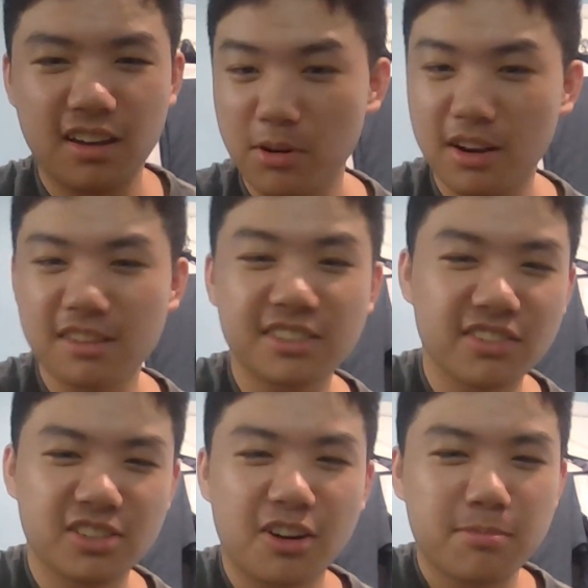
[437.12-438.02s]
percussive
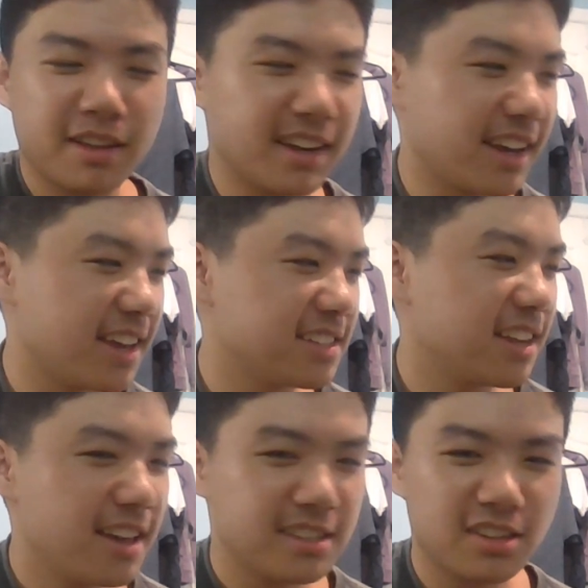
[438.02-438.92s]
guitar playing, I guess.
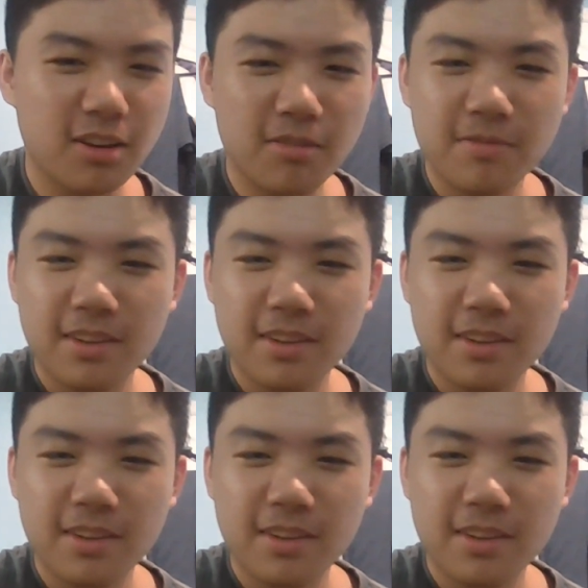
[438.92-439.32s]
So